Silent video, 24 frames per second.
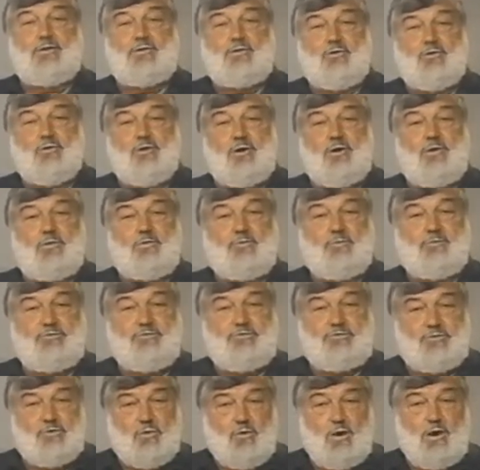your
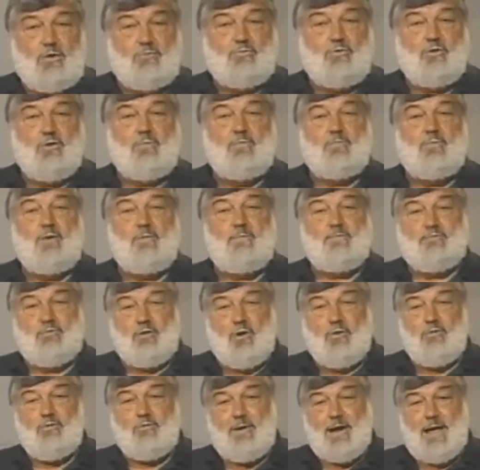storeroom
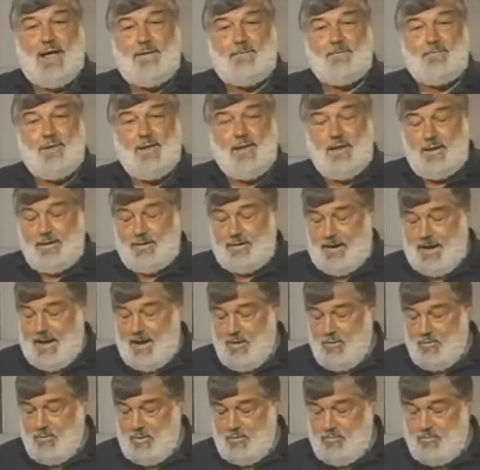program.
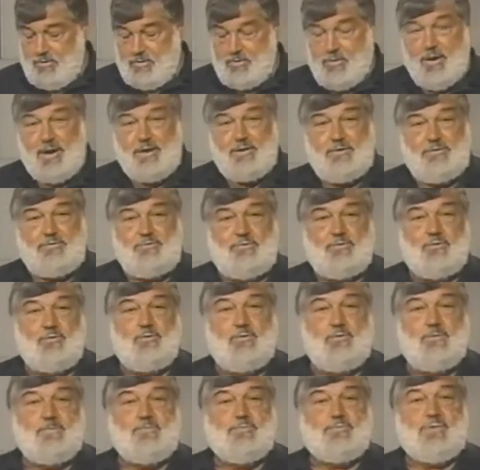Now what we're going to
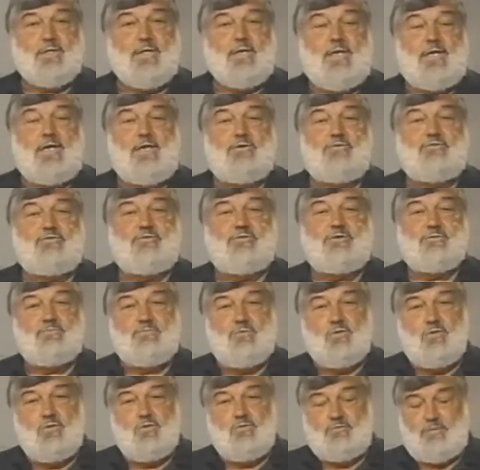do is to
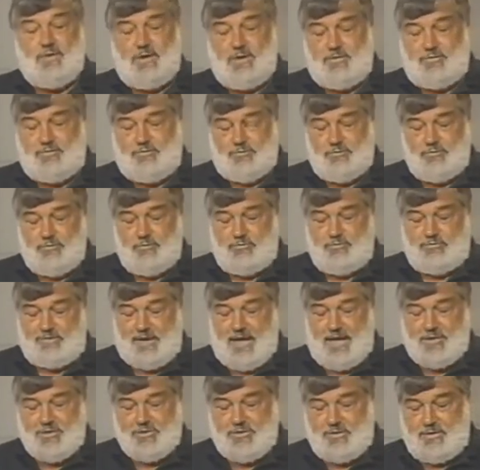move into
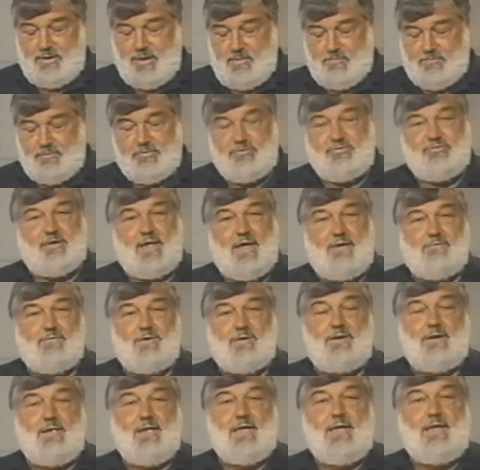section number
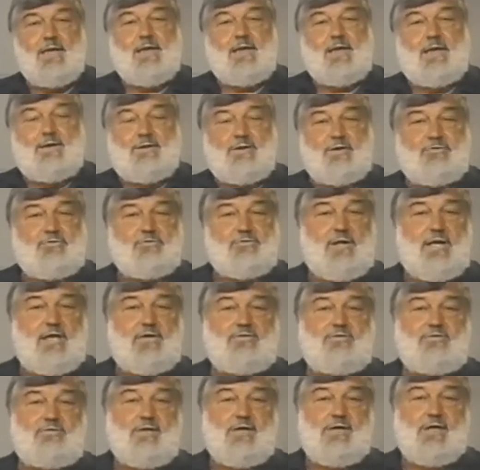7 and
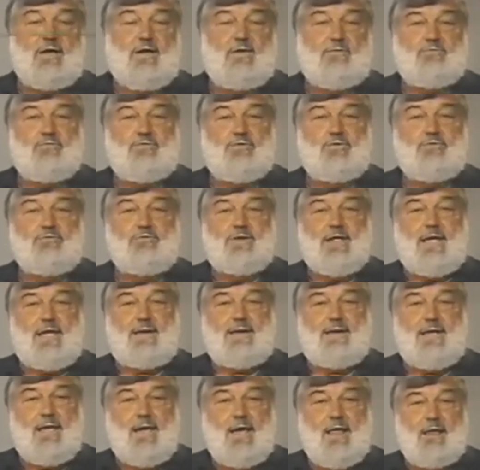address a few
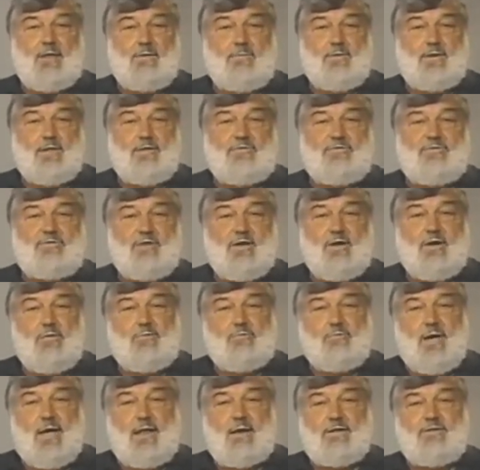data elements
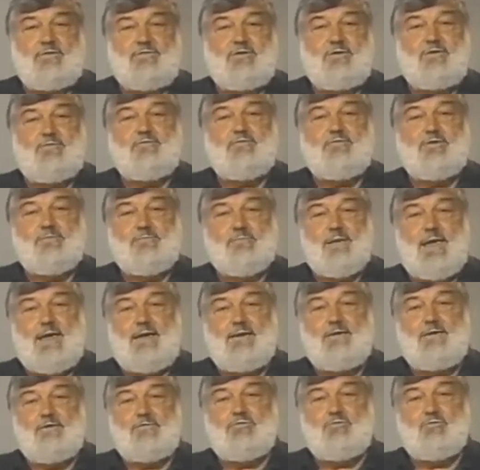relative to
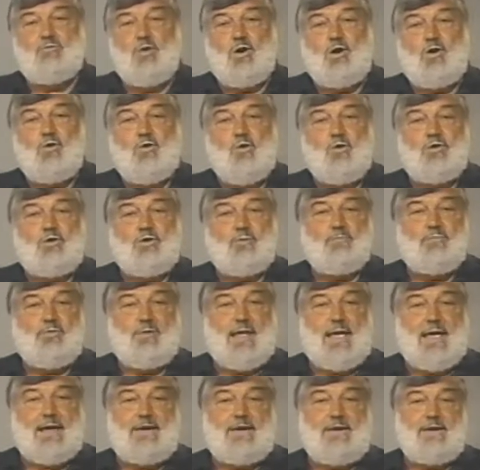maintenance work order
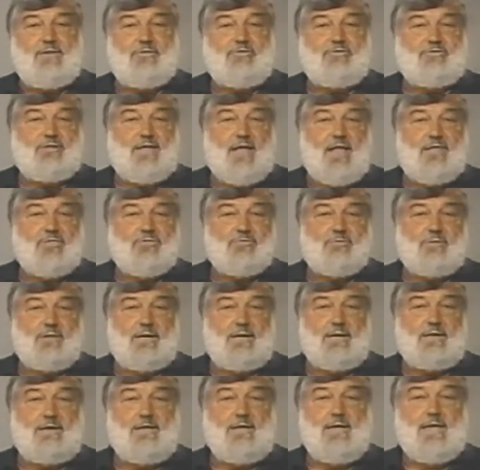planning and
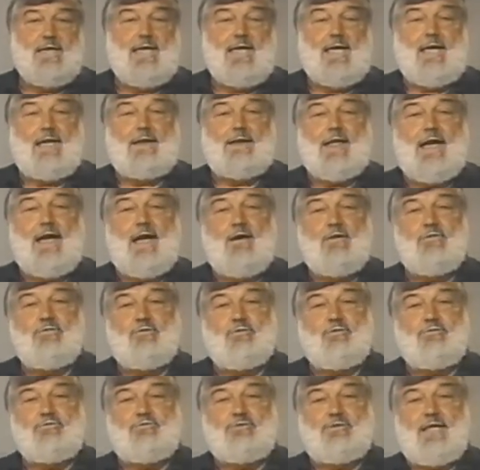scheduling, and how
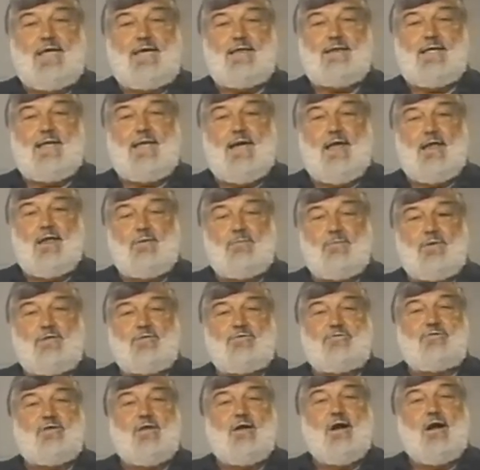those data
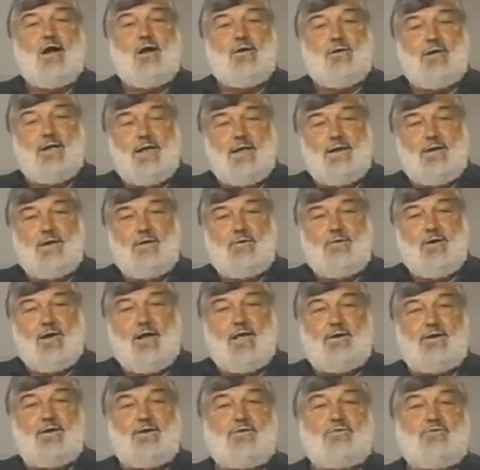elements are
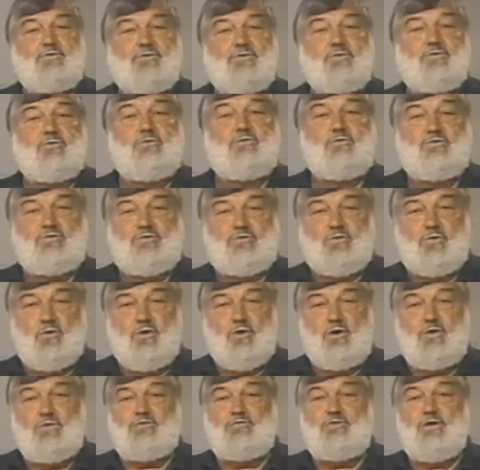integrated to the
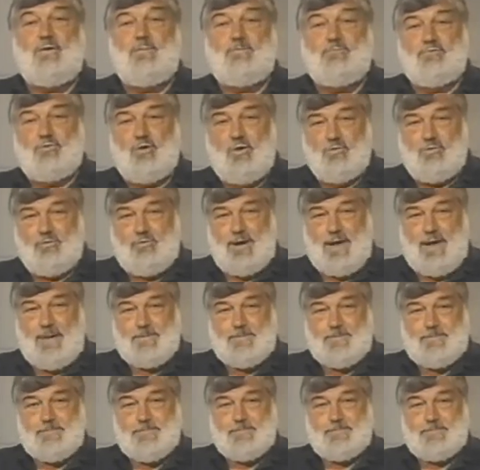store's
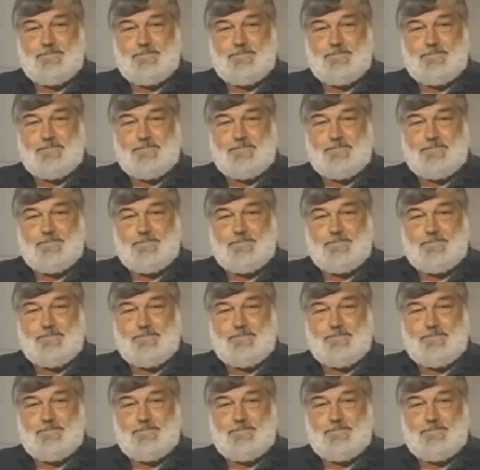program.